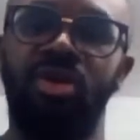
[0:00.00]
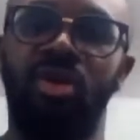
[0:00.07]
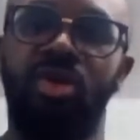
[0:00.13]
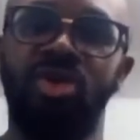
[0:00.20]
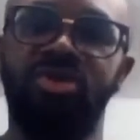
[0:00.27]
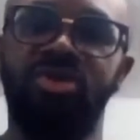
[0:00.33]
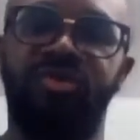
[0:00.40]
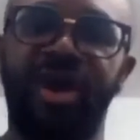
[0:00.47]

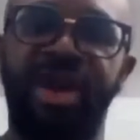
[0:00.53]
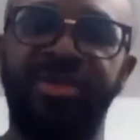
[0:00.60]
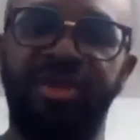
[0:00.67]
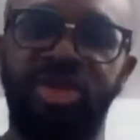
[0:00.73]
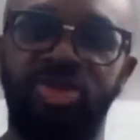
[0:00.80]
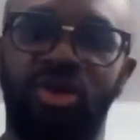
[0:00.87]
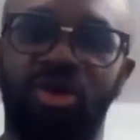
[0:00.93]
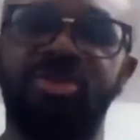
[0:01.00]
or to find
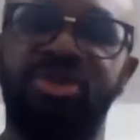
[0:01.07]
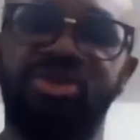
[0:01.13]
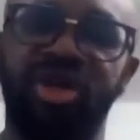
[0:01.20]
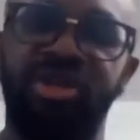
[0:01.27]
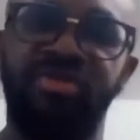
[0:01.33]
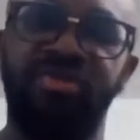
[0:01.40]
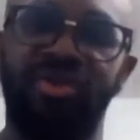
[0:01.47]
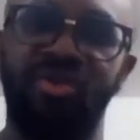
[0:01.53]
the job
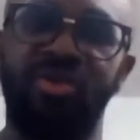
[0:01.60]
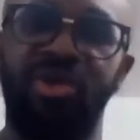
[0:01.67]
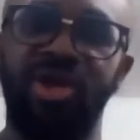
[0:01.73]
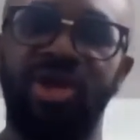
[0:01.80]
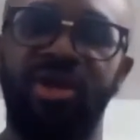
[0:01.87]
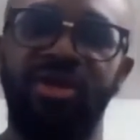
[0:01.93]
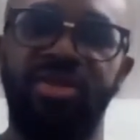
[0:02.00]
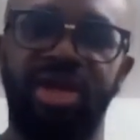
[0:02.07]
stressful.
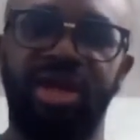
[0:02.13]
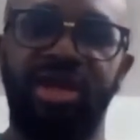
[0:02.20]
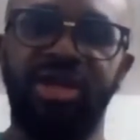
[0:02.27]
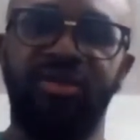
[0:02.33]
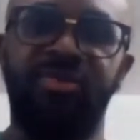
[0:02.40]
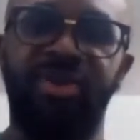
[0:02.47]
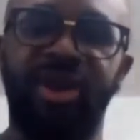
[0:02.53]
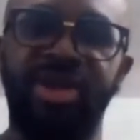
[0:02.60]
They end
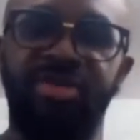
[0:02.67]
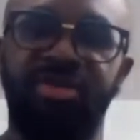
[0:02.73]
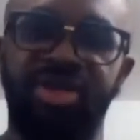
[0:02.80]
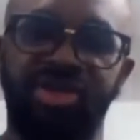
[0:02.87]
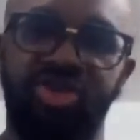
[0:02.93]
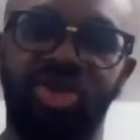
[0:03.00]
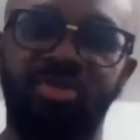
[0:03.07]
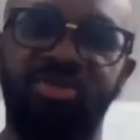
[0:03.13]
up finding
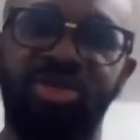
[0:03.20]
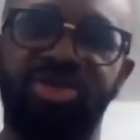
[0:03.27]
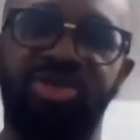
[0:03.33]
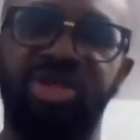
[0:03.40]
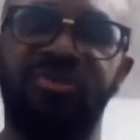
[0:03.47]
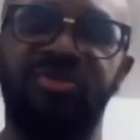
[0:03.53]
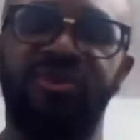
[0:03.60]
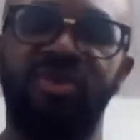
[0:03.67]
the job
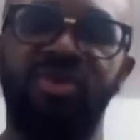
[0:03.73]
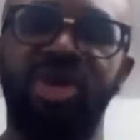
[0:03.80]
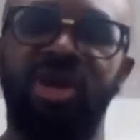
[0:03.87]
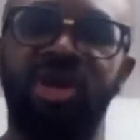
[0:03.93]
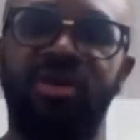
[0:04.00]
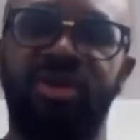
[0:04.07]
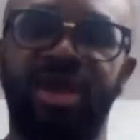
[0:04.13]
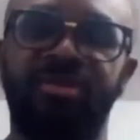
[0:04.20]
stressful,
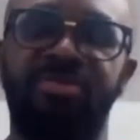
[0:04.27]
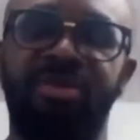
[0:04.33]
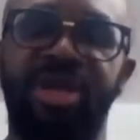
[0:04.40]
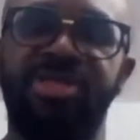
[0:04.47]
then